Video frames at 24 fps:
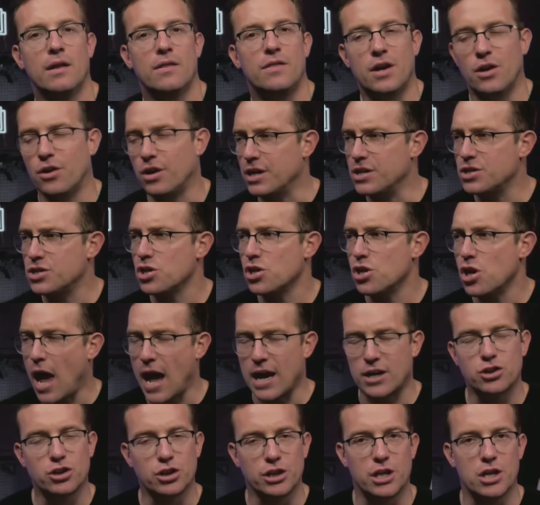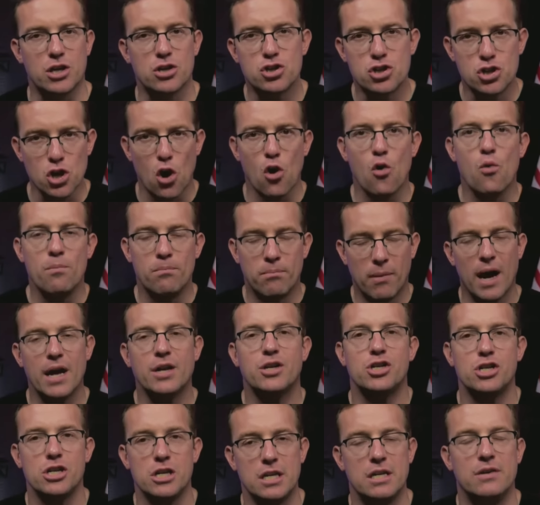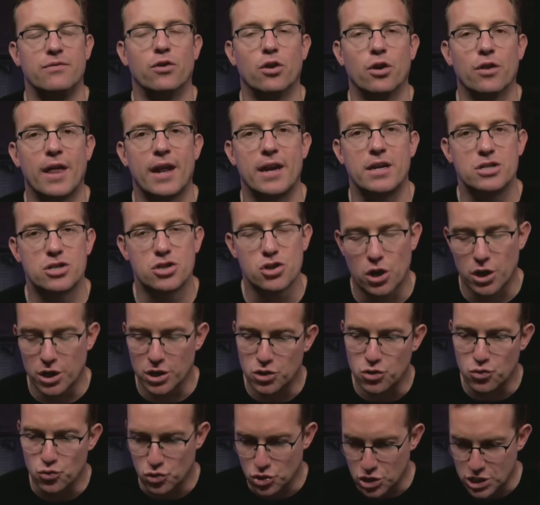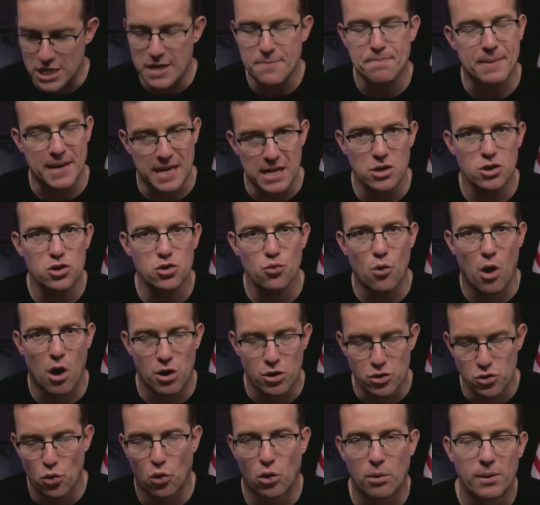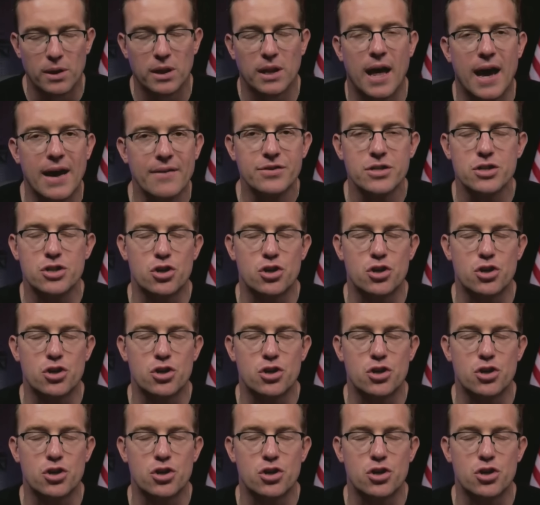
There is actually so much evil that is starting to seep into our normal lives.